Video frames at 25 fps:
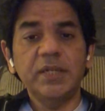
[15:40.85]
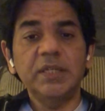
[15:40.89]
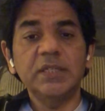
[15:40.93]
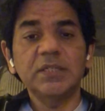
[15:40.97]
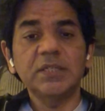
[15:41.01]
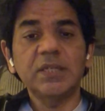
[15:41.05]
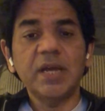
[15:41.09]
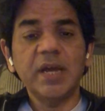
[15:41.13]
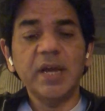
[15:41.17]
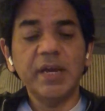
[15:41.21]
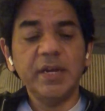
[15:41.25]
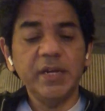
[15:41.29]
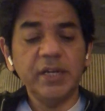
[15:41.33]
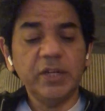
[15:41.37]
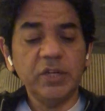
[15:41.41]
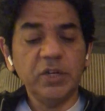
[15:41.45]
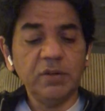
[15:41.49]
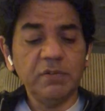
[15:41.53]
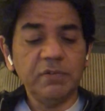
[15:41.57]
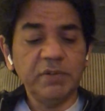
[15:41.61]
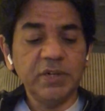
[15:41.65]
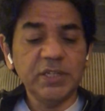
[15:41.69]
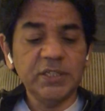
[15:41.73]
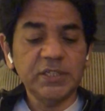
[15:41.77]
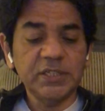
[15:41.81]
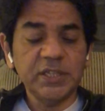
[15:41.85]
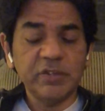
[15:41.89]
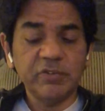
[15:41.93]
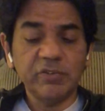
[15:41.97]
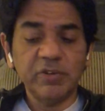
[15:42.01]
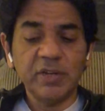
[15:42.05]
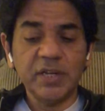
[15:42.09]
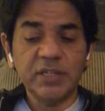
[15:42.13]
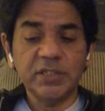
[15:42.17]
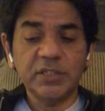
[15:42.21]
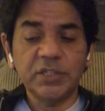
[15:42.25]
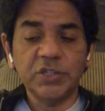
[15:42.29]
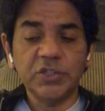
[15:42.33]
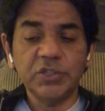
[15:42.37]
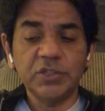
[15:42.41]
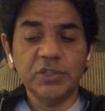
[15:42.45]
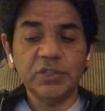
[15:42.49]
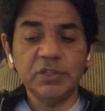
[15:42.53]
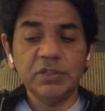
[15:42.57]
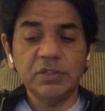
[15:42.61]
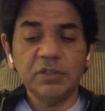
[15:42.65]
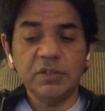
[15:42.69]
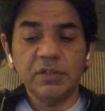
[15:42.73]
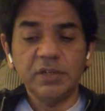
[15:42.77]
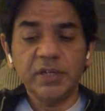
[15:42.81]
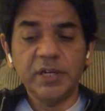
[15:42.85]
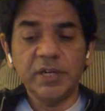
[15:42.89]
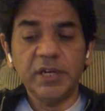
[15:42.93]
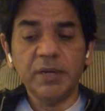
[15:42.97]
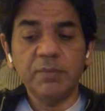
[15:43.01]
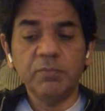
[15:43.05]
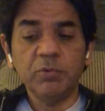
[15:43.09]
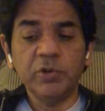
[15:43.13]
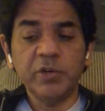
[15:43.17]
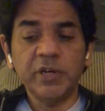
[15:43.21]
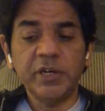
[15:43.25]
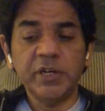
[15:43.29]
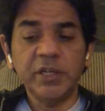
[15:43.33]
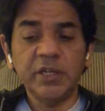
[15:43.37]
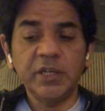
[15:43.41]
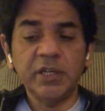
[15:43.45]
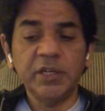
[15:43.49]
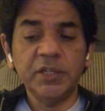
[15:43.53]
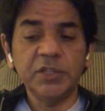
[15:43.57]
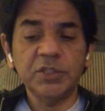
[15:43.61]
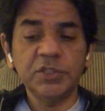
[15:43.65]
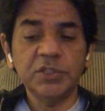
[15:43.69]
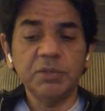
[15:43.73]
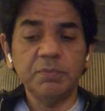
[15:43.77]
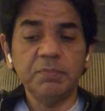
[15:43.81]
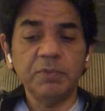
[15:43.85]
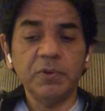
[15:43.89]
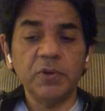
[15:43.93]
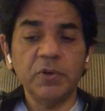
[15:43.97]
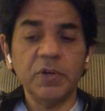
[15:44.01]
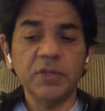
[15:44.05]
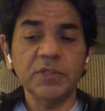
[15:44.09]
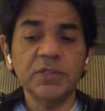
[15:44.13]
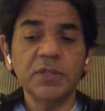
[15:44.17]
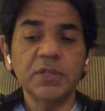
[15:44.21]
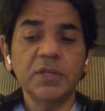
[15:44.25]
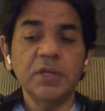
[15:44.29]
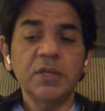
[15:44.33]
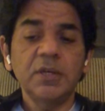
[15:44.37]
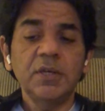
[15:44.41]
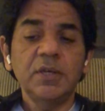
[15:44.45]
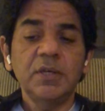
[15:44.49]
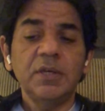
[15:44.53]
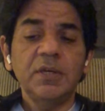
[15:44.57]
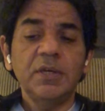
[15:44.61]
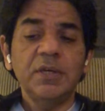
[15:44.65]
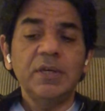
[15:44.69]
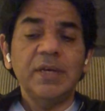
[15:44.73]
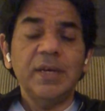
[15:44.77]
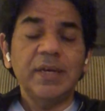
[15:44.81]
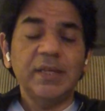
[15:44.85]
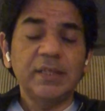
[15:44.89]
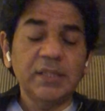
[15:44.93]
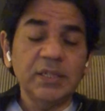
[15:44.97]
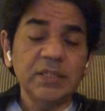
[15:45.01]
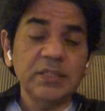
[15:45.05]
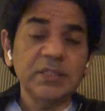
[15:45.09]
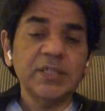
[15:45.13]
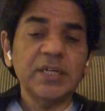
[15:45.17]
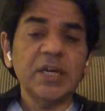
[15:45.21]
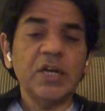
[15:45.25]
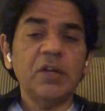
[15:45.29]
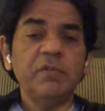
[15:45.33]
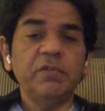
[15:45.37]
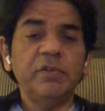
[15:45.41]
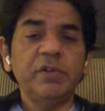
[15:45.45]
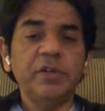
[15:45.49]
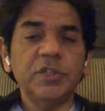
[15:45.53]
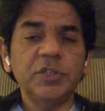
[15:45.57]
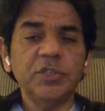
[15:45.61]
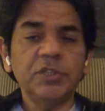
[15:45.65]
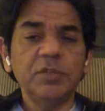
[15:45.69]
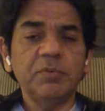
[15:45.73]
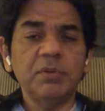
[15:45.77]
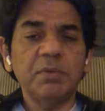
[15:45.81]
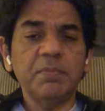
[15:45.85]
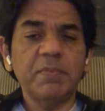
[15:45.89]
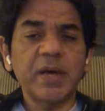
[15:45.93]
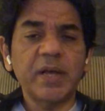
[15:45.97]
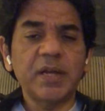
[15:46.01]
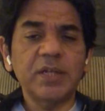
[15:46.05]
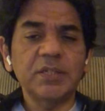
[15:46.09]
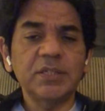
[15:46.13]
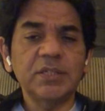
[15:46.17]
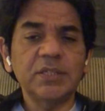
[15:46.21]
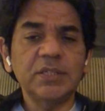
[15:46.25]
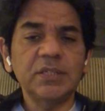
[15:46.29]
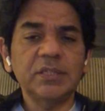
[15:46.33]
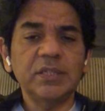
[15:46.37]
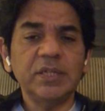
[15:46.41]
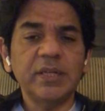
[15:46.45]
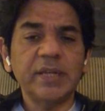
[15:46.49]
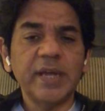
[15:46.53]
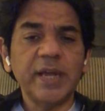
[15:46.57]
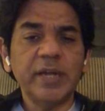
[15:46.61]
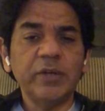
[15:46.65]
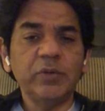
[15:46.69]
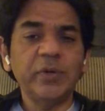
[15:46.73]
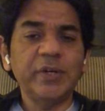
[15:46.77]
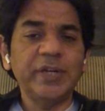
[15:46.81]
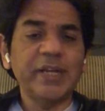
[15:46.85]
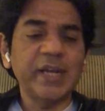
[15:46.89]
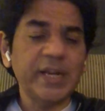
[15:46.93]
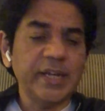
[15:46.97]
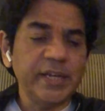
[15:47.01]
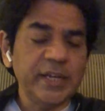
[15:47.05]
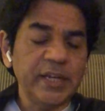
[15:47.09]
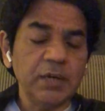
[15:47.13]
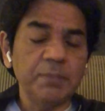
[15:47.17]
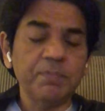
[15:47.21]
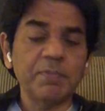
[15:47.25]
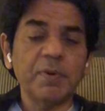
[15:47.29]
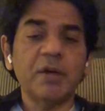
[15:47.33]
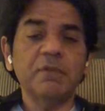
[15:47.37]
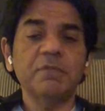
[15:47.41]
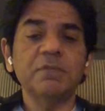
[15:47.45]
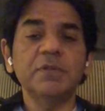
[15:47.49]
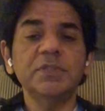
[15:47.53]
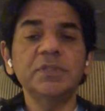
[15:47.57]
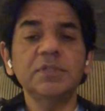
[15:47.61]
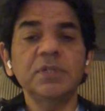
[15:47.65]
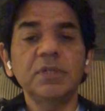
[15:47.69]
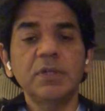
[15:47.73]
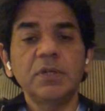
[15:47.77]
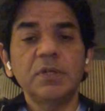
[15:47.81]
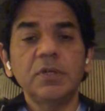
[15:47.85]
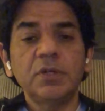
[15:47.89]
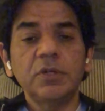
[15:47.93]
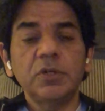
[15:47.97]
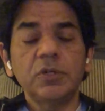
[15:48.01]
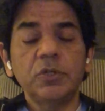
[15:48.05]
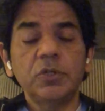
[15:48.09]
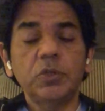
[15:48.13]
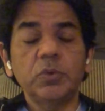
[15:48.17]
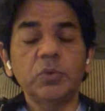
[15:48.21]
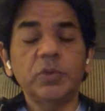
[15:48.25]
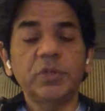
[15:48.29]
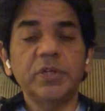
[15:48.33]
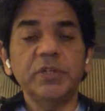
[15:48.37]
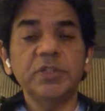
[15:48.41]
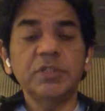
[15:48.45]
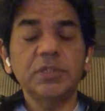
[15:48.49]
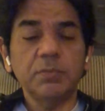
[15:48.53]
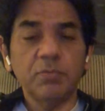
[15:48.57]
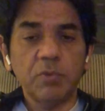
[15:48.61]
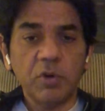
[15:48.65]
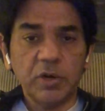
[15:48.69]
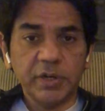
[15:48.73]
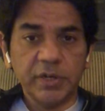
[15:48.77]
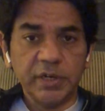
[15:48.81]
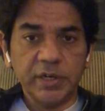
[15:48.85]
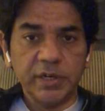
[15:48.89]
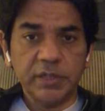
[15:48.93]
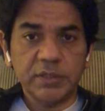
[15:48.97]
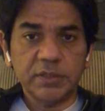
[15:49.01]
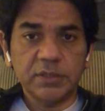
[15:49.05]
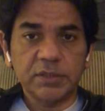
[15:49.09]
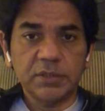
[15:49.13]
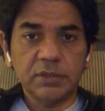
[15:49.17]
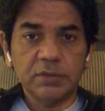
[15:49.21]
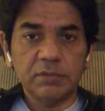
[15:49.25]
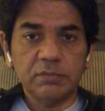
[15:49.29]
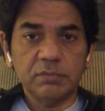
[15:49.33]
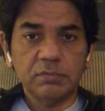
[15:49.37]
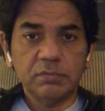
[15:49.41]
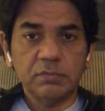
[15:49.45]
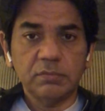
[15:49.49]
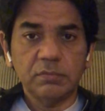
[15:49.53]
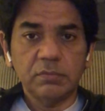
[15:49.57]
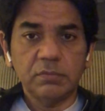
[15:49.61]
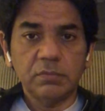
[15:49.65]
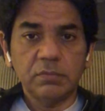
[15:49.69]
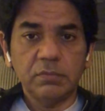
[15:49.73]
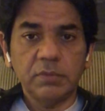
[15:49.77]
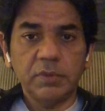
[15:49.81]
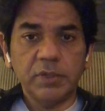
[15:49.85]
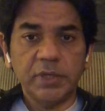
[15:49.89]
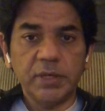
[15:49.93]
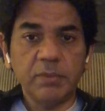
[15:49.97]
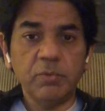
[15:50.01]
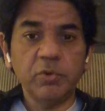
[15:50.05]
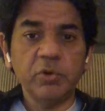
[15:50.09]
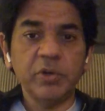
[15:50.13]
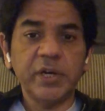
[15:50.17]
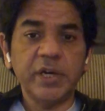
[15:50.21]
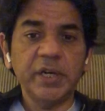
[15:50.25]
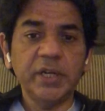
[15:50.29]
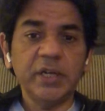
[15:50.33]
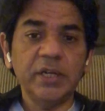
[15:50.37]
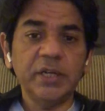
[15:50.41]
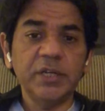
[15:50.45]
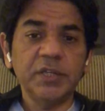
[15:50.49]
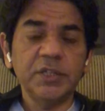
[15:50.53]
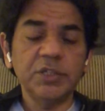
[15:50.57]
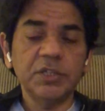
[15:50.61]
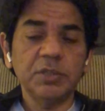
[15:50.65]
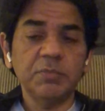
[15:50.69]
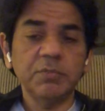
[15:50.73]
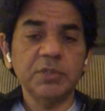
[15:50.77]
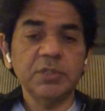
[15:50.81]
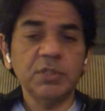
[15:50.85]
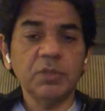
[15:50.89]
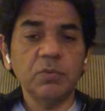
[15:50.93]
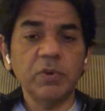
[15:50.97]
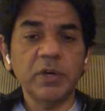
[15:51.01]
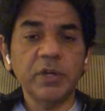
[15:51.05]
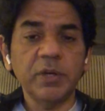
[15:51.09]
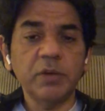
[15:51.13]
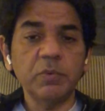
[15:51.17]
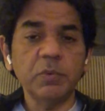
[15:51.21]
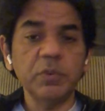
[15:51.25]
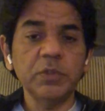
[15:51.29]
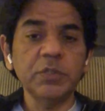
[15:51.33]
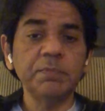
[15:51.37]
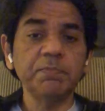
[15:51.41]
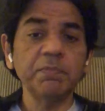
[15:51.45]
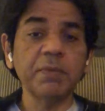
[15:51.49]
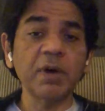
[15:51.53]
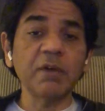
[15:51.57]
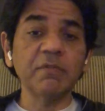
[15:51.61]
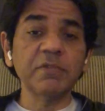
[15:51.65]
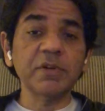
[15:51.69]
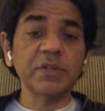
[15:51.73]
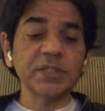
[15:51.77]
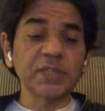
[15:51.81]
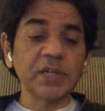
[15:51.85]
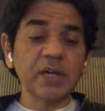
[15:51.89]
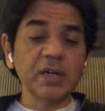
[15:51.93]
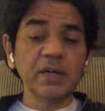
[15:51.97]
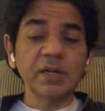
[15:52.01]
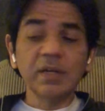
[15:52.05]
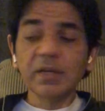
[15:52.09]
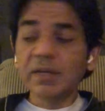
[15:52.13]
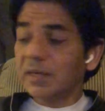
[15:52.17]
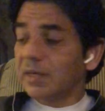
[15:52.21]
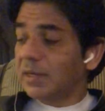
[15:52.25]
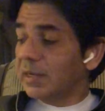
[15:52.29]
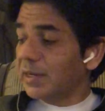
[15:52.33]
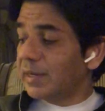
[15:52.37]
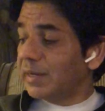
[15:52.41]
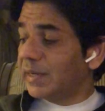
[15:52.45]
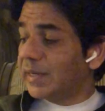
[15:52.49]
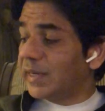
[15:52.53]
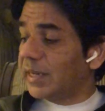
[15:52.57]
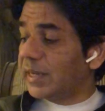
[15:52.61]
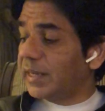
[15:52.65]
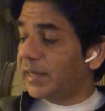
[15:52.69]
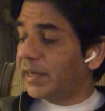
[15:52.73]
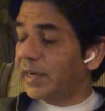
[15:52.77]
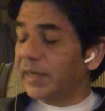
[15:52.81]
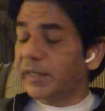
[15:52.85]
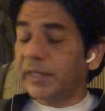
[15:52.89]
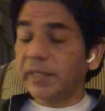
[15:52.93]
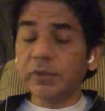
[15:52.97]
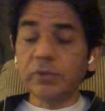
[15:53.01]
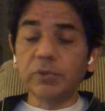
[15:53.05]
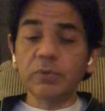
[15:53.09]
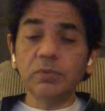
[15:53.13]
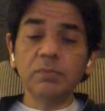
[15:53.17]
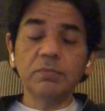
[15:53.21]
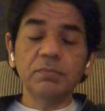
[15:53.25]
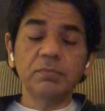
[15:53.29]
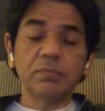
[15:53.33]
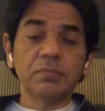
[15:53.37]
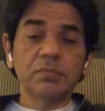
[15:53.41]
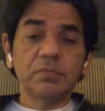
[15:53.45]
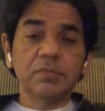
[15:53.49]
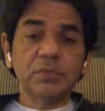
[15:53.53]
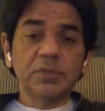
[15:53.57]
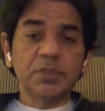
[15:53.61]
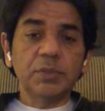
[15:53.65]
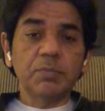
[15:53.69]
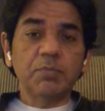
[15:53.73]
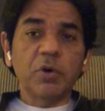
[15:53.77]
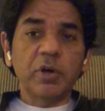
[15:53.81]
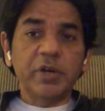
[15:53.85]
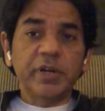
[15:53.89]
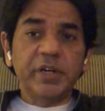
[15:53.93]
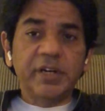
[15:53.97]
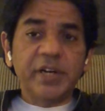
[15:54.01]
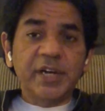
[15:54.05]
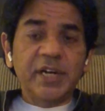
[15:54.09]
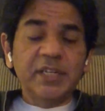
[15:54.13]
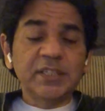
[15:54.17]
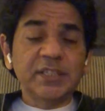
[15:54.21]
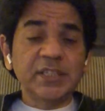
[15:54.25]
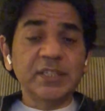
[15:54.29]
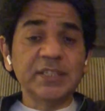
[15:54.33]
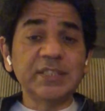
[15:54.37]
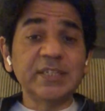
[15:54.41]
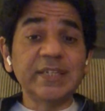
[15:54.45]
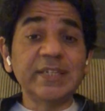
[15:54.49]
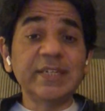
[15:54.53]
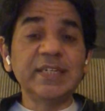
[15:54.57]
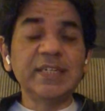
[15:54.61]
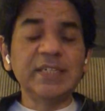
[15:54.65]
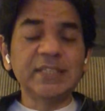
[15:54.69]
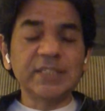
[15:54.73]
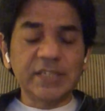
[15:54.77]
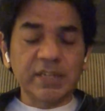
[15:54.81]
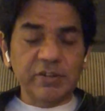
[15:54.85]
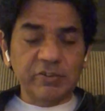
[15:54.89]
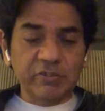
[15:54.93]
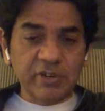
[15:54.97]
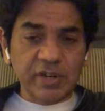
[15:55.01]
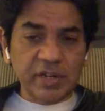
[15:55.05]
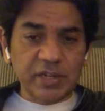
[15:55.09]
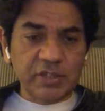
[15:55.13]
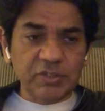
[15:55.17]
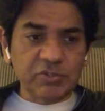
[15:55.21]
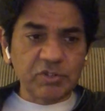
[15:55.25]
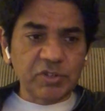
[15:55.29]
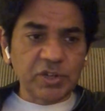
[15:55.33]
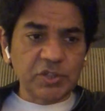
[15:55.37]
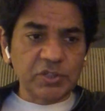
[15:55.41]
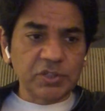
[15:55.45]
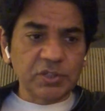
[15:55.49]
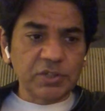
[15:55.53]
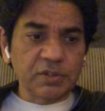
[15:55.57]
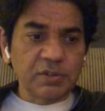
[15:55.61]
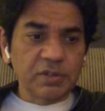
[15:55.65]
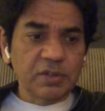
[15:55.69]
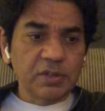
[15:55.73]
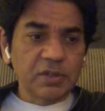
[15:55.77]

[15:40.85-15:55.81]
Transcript: There's a high degree of decentralization in democratic leadership because in this style of leadership, the managers, they like to delegate powers to their subordinates. Democratic leadership is the one in which powers are delegated to subordinates, and it's a decentralized structure.